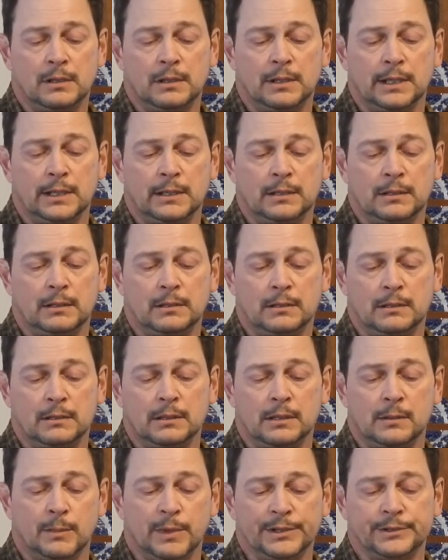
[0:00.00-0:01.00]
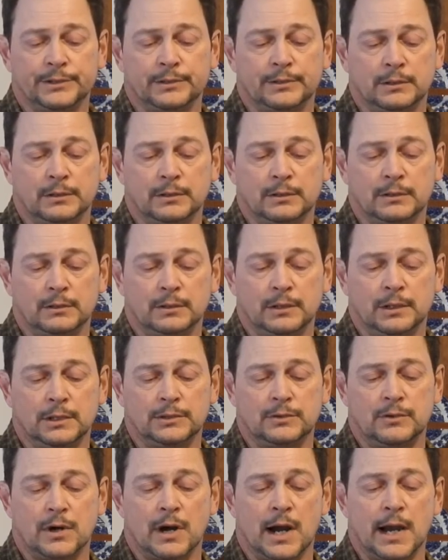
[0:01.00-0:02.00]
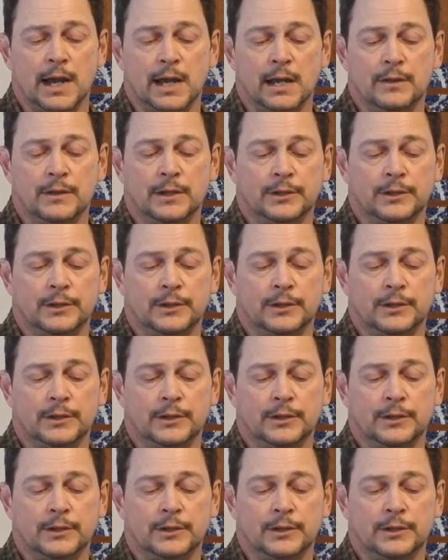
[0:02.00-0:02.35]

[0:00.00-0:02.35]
that the muzzle is dry and